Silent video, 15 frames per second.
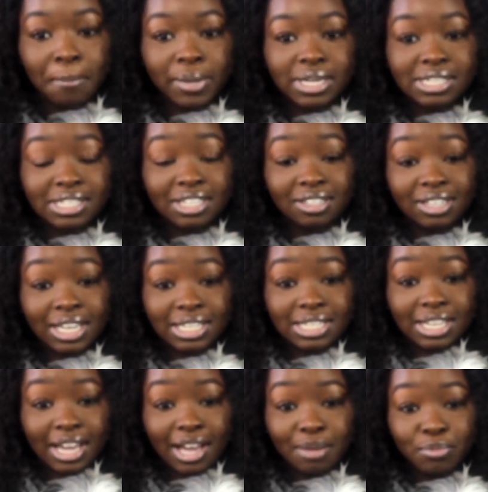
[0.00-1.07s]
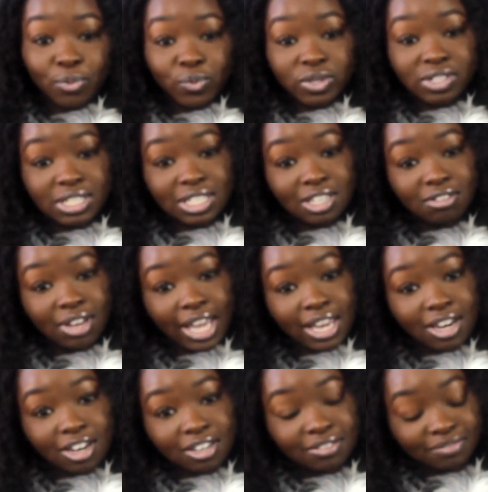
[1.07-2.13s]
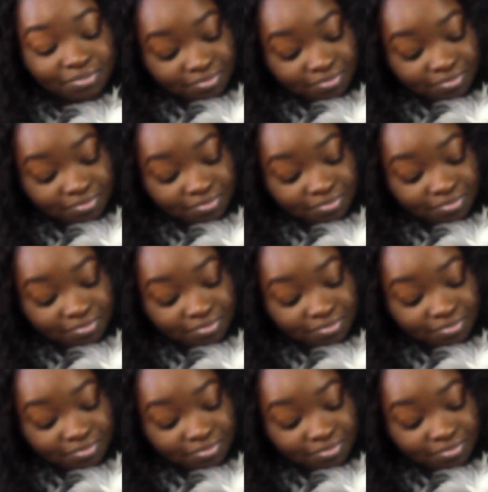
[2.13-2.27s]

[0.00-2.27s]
But until next time, we'll see you later.